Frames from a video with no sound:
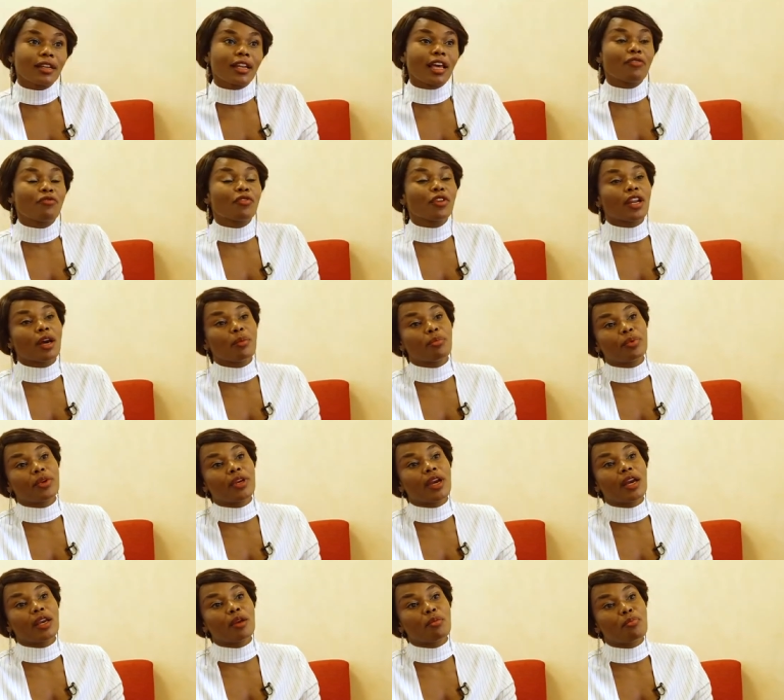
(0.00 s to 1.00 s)
Life will
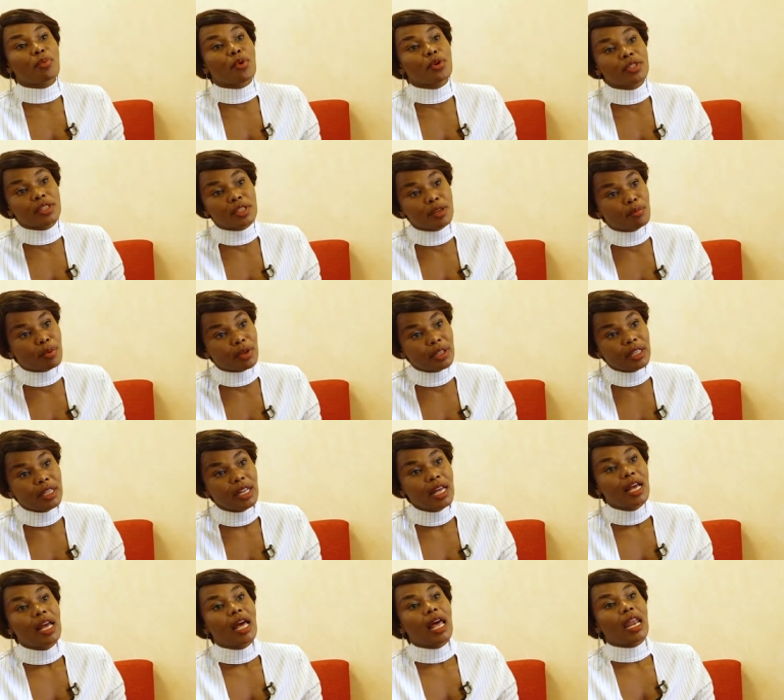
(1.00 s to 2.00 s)
appear impossible.
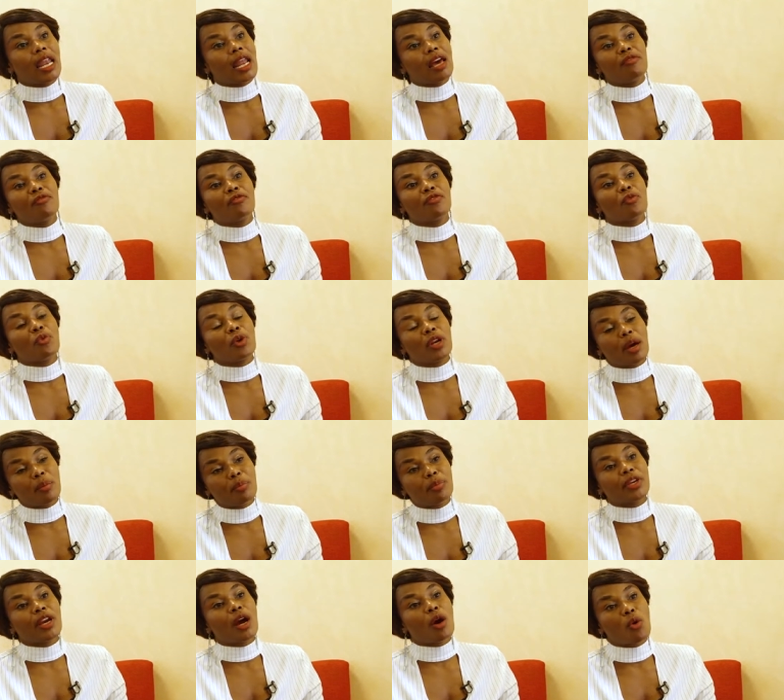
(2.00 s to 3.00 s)
Life will
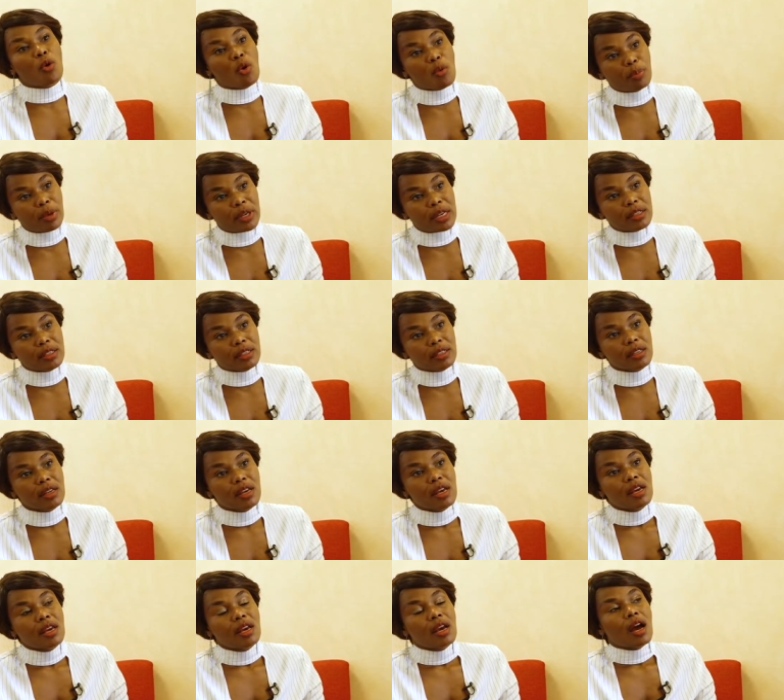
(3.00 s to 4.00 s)
appear hopeless.
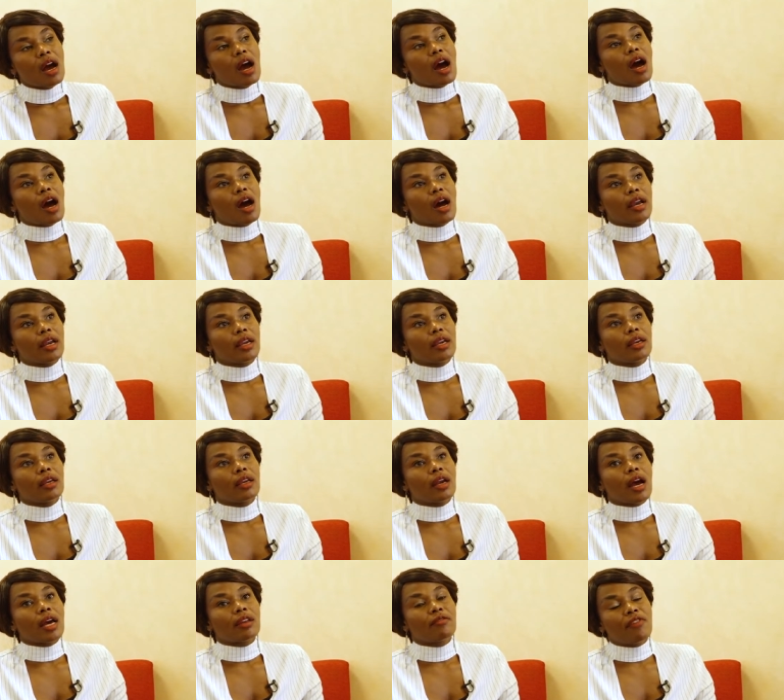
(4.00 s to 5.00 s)

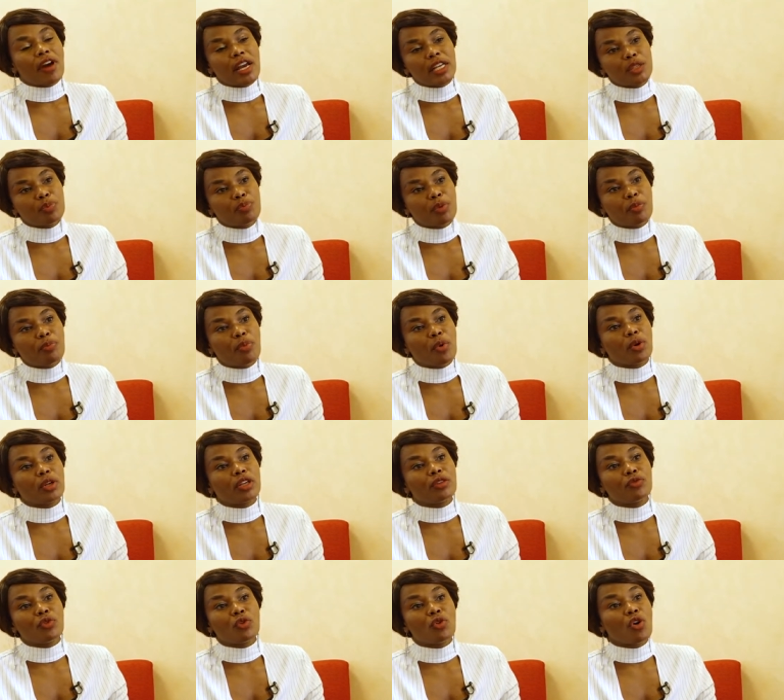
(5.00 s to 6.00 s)
I advise
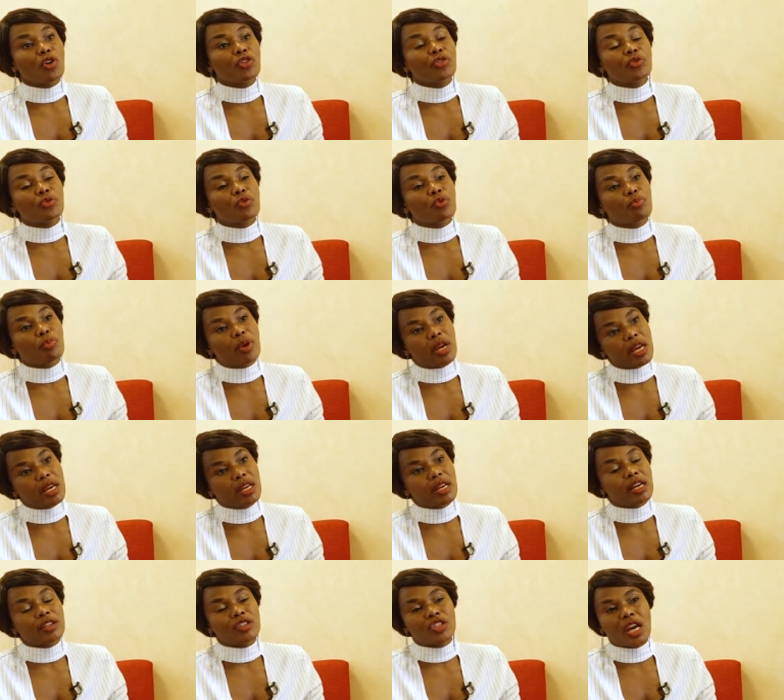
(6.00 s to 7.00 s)
people, if you're going through
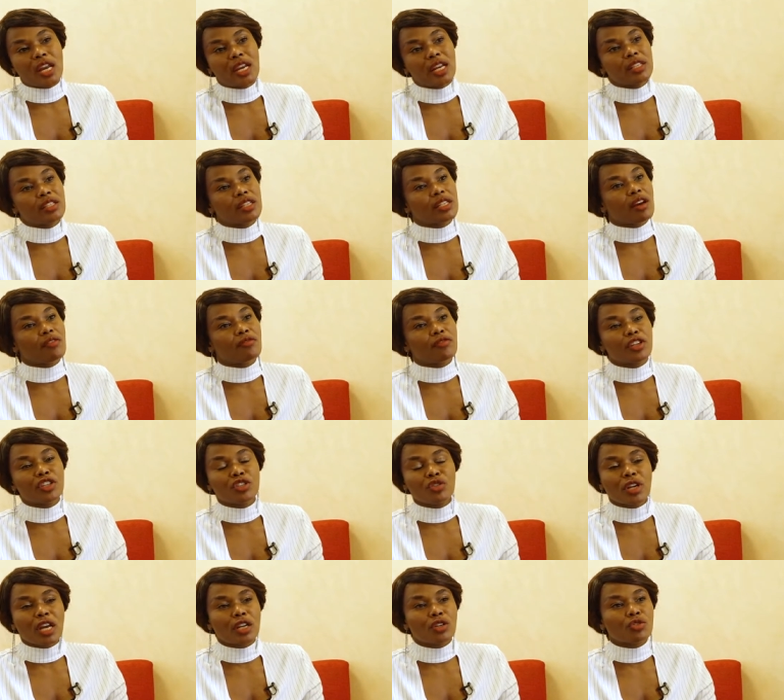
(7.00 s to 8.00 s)
pain, a challenge, an
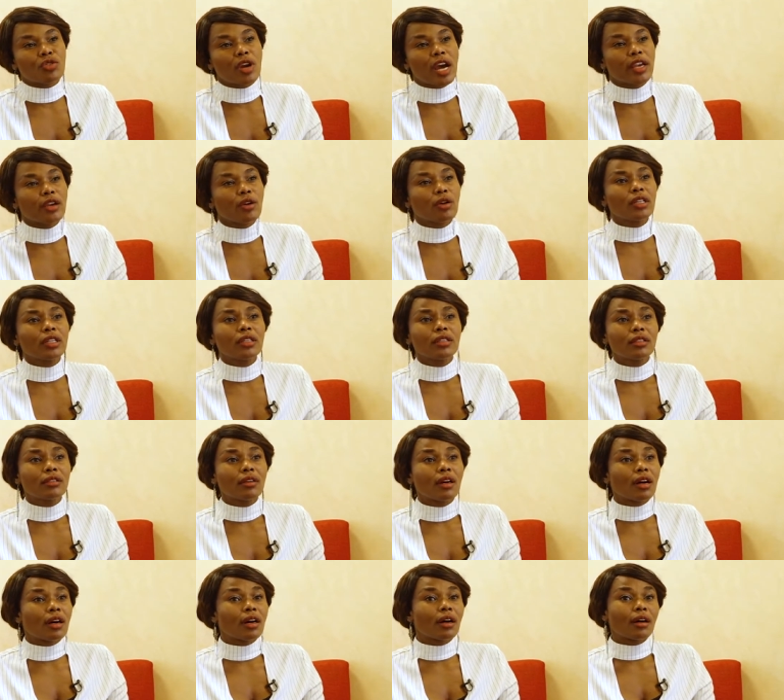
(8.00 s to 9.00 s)
affliction, a trial
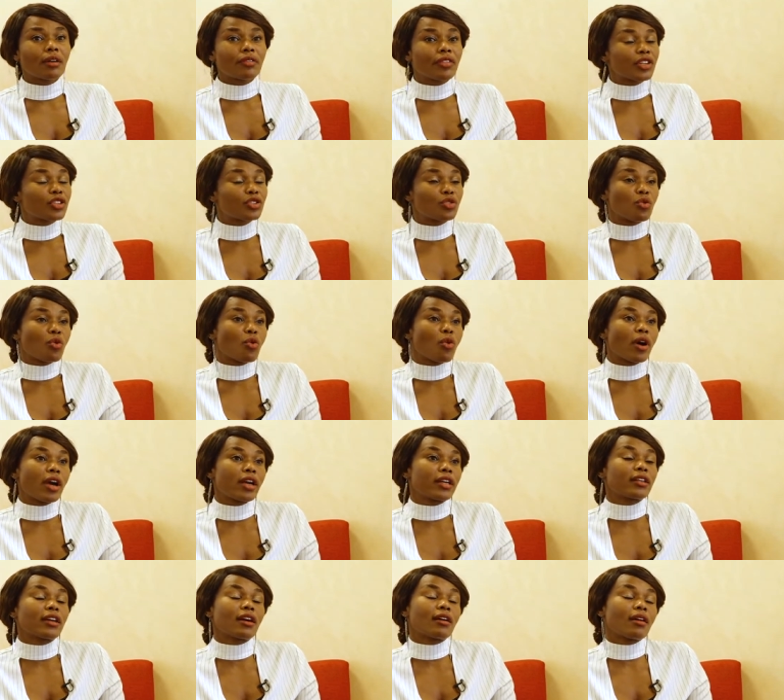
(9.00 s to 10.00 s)
that you're
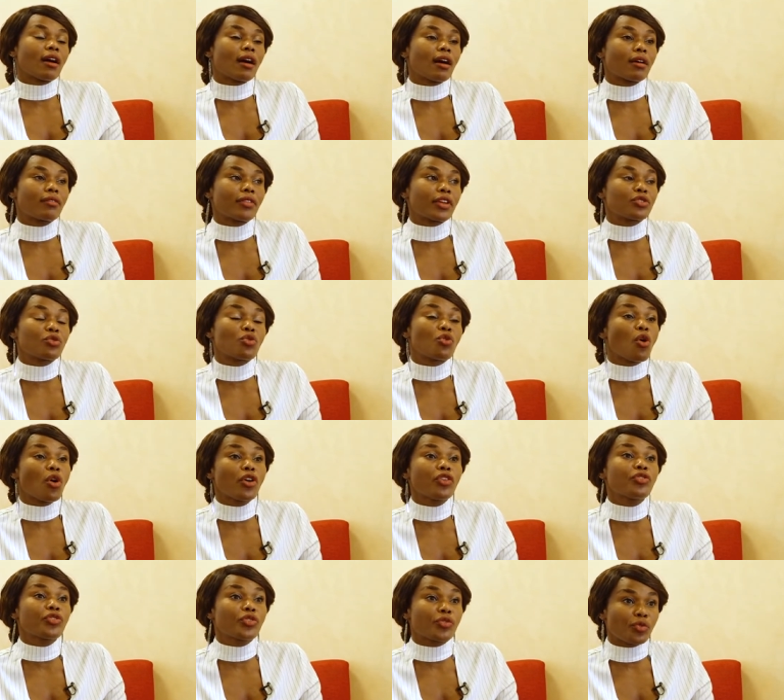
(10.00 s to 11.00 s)

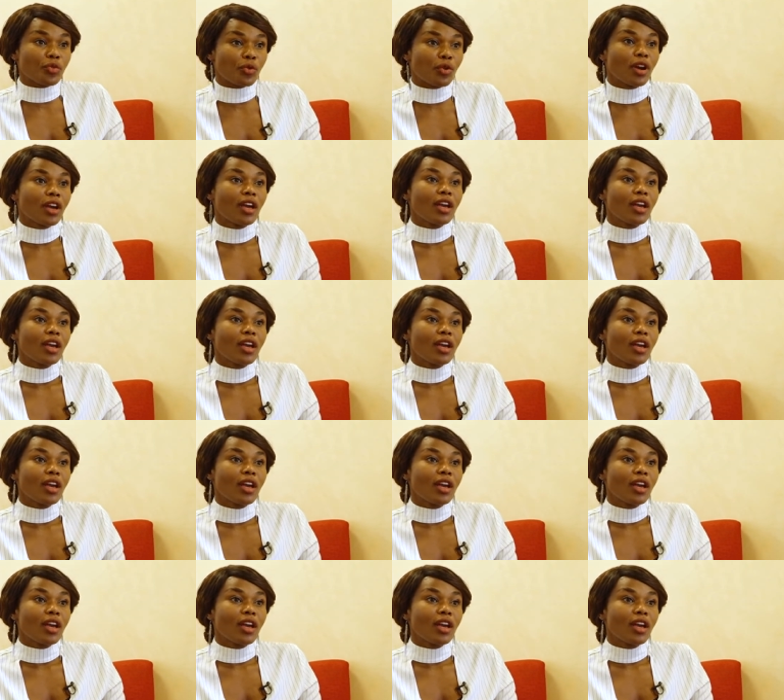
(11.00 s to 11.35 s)
going through,